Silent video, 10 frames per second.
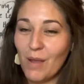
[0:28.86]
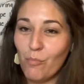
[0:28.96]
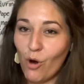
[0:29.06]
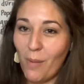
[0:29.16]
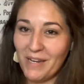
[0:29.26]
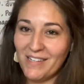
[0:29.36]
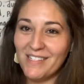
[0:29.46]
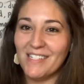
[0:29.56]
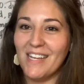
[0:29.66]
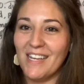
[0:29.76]
prominent
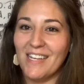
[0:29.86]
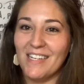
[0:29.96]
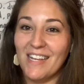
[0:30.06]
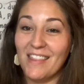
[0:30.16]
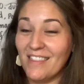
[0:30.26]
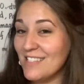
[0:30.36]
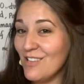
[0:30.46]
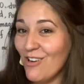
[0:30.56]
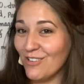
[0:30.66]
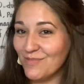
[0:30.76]
in the
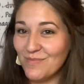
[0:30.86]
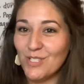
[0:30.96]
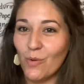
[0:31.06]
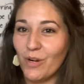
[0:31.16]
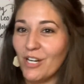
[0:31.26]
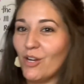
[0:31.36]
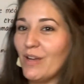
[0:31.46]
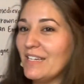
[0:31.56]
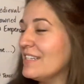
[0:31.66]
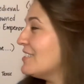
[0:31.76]
song. So we're gonna go ahead and get